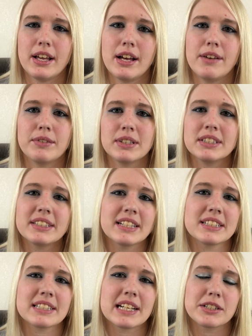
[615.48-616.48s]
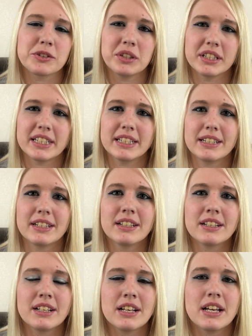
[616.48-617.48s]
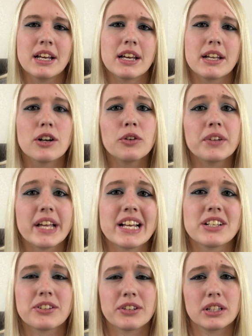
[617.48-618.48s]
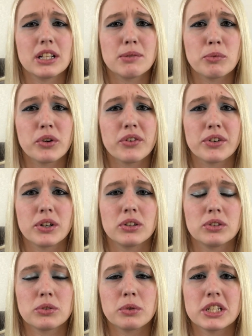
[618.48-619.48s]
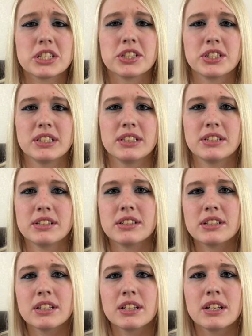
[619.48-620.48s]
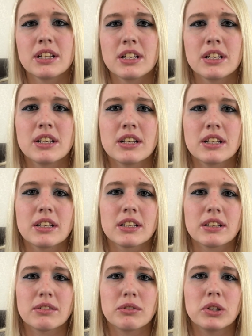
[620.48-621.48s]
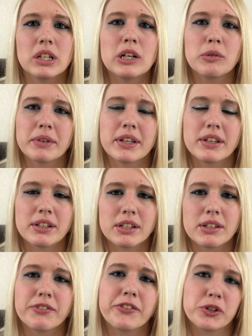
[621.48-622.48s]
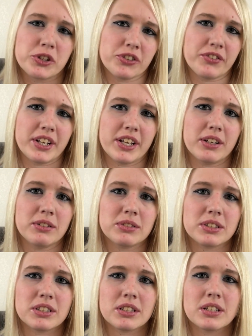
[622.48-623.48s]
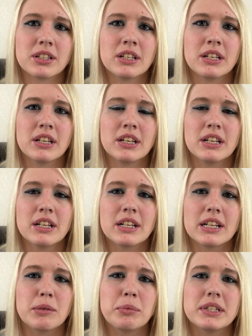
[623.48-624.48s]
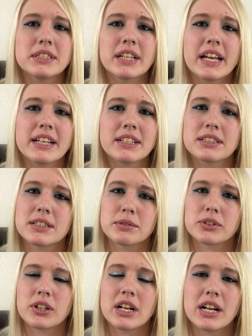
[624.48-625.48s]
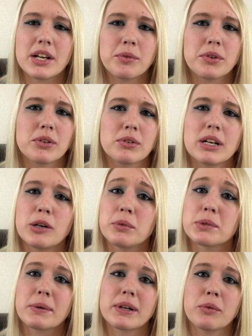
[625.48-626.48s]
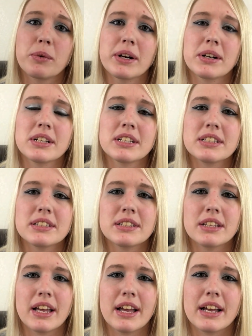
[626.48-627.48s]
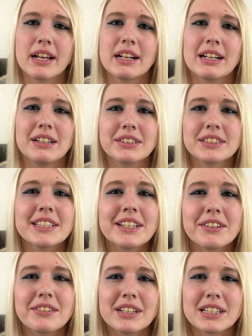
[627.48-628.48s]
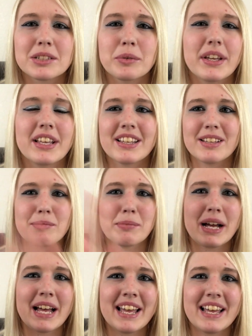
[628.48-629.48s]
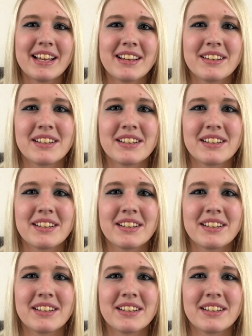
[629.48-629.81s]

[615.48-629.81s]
having a set schedule again, and hopefully answering a lot more of y'all's questions will help me in future videos. Now please like and subscribe to help spread awareness, and I'll see you next week. Bye!